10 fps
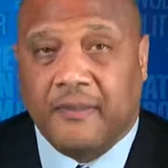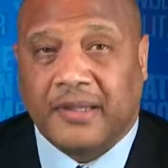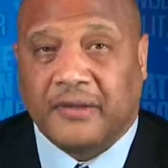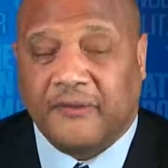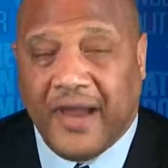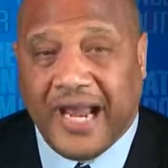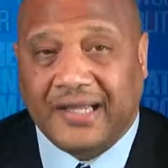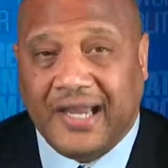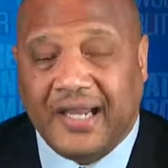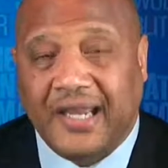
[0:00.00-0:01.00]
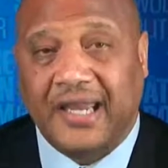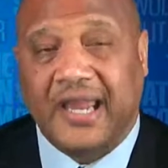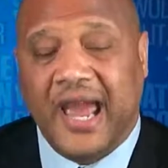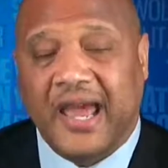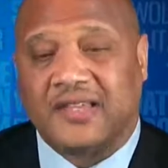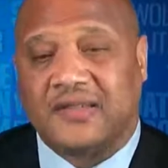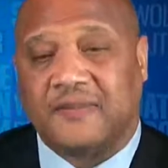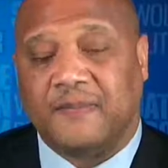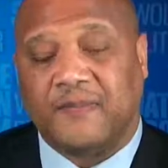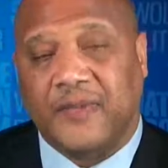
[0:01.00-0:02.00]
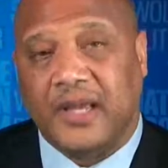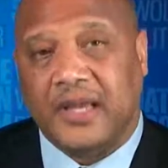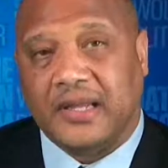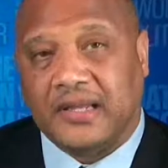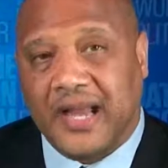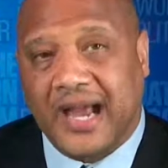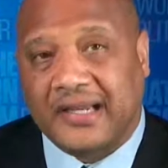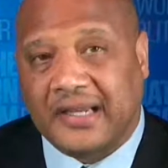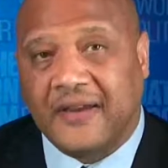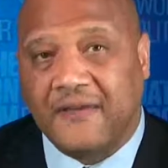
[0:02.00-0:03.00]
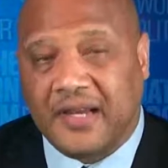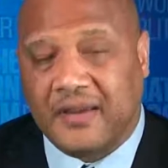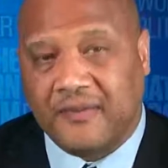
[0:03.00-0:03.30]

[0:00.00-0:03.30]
But the fact that he has not given